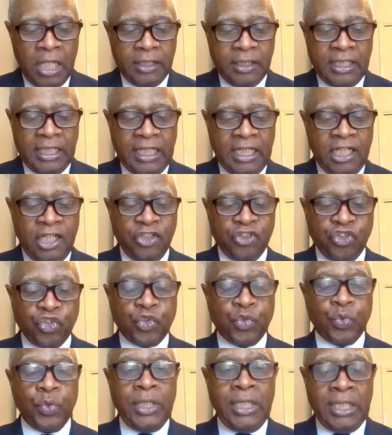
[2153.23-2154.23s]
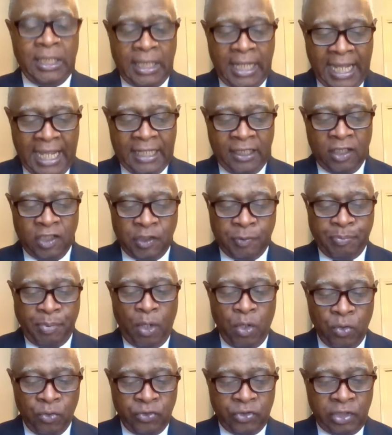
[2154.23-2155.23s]
Then it is treated and
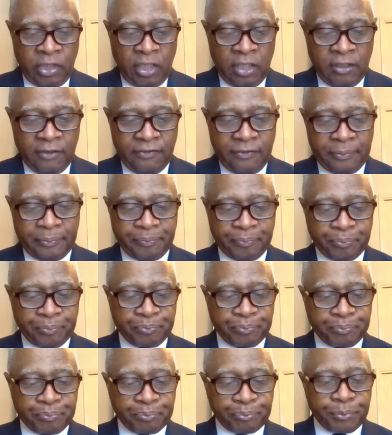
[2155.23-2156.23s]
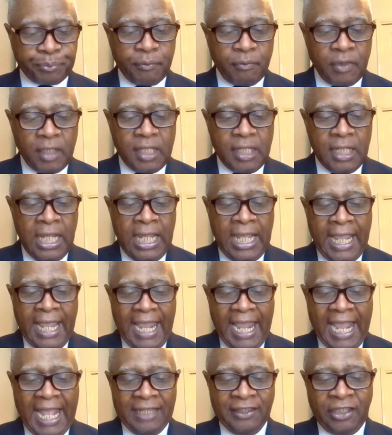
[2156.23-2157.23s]
disposed of
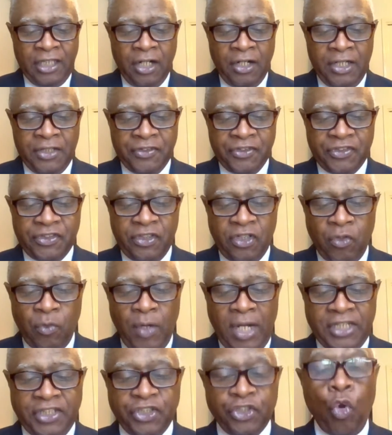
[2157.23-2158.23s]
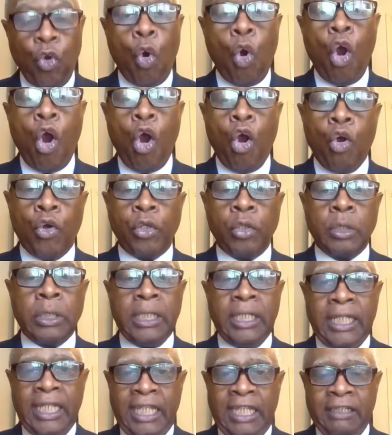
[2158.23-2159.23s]
at their incineration or
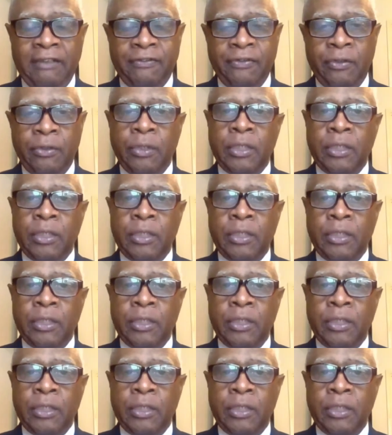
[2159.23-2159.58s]
autoclave